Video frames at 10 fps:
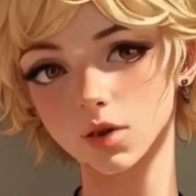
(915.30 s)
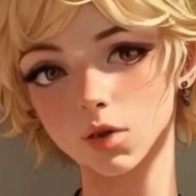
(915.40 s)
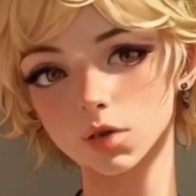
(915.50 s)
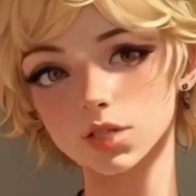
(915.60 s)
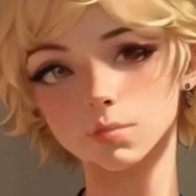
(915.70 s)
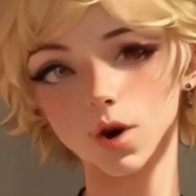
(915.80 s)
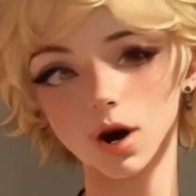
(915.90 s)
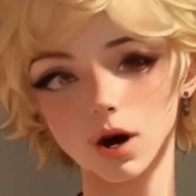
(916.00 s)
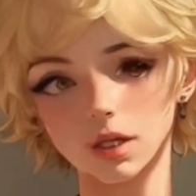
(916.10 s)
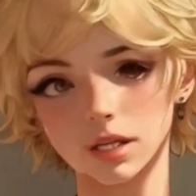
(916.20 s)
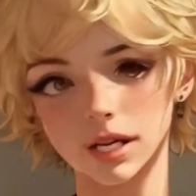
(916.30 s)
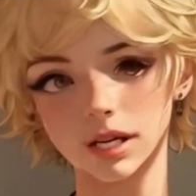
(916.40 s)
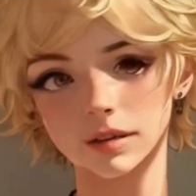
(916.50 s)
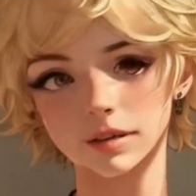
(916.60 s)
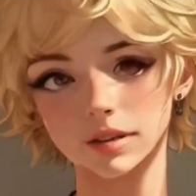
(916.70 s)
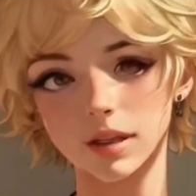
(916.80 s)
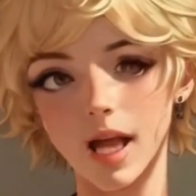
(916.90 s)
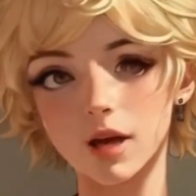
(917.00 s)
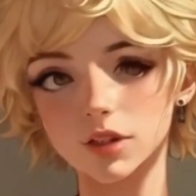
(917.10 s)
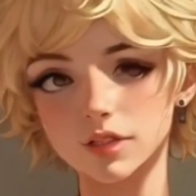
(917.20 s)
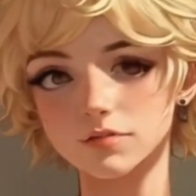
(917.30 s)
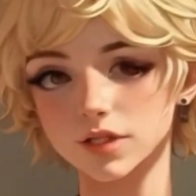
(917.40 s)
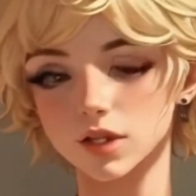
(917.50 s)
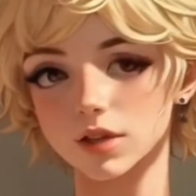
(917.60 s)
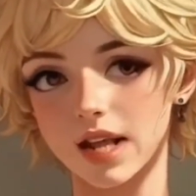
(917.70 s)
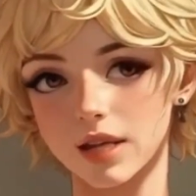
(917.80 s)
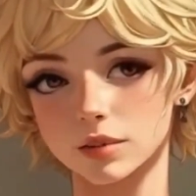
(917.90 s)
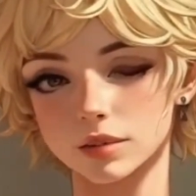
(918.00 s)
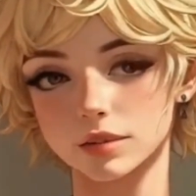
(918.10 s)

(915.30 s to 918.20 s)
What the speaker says: whole Smart Hulk thing. How did he figure it out?